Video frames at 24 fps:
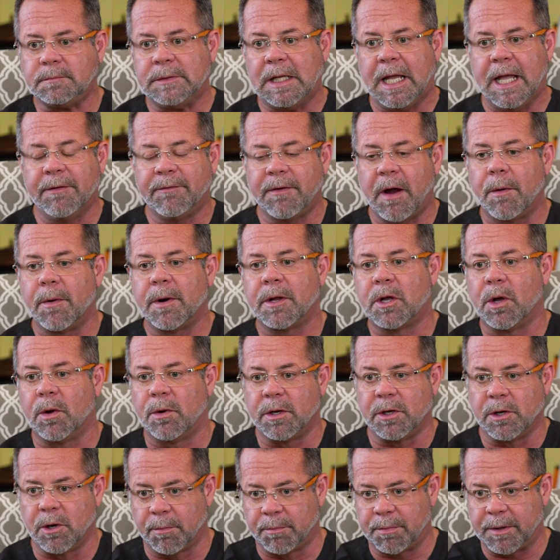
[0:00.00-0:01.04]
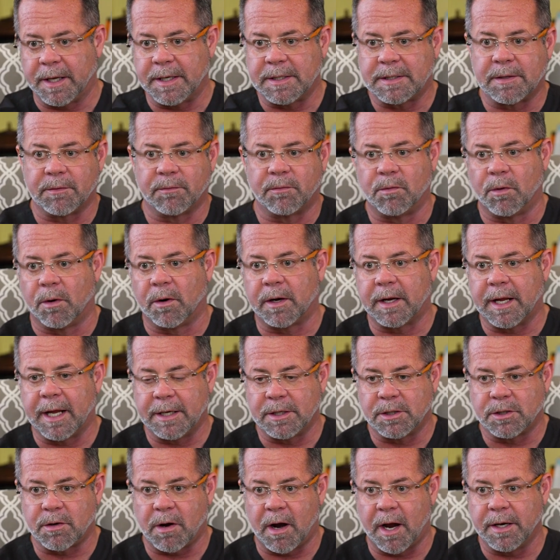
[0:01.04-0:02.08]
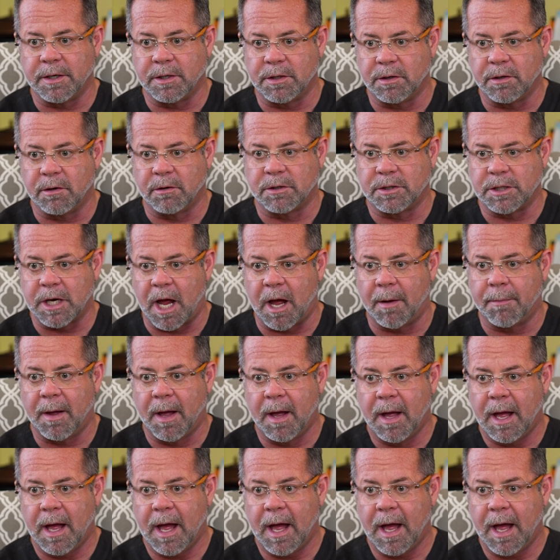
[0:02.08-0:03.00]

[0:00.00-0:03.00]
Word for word: If I were to go to your place of work and try and do your job,